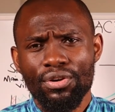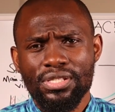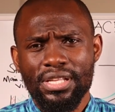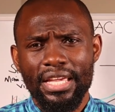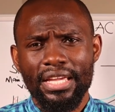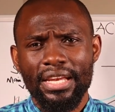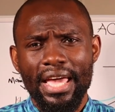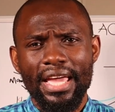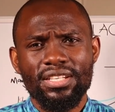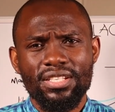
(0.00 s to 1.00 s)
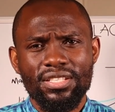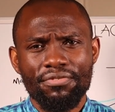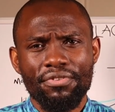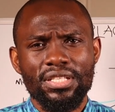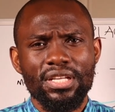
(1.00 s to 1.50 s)
those in a
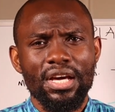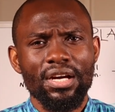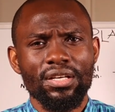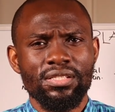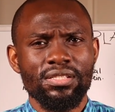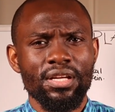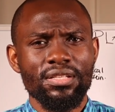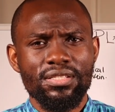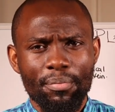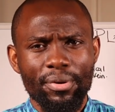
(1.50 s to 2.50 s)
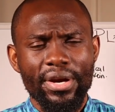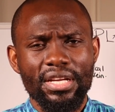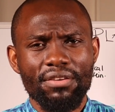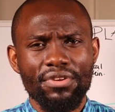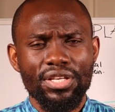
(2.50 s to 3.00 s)
different uh, and
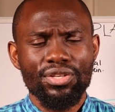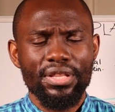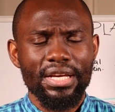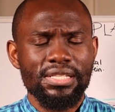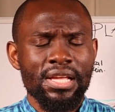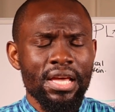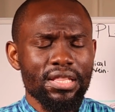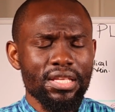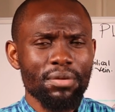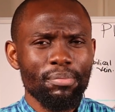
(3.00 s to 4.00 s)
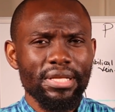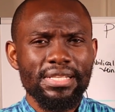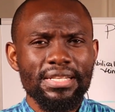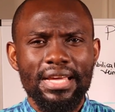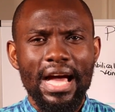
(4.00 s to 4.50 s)
separate a uh, video that is the
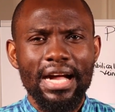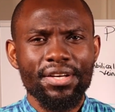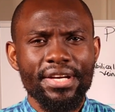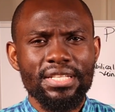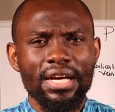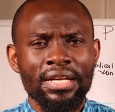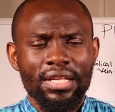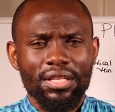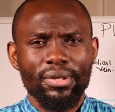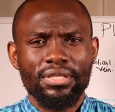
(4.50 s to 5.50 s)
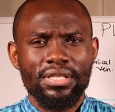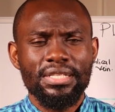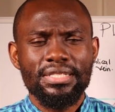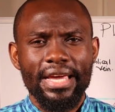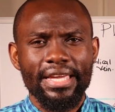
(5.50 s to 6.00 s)
placenta accreta, the
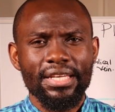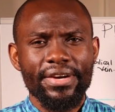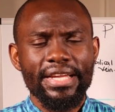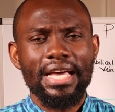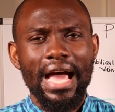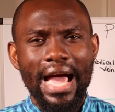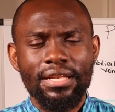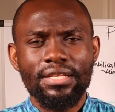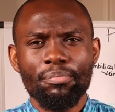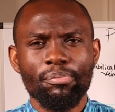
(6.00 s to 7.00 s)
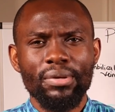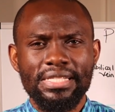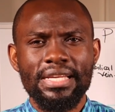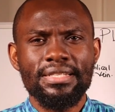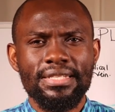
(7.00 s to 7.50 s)
placenta increta, and the
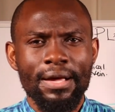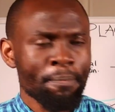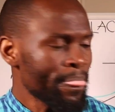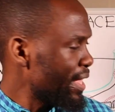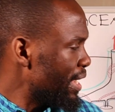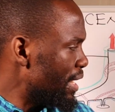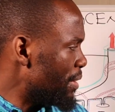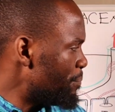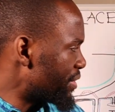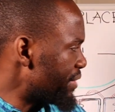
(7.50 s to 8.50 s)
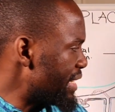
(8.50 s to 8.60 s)
placenta uh,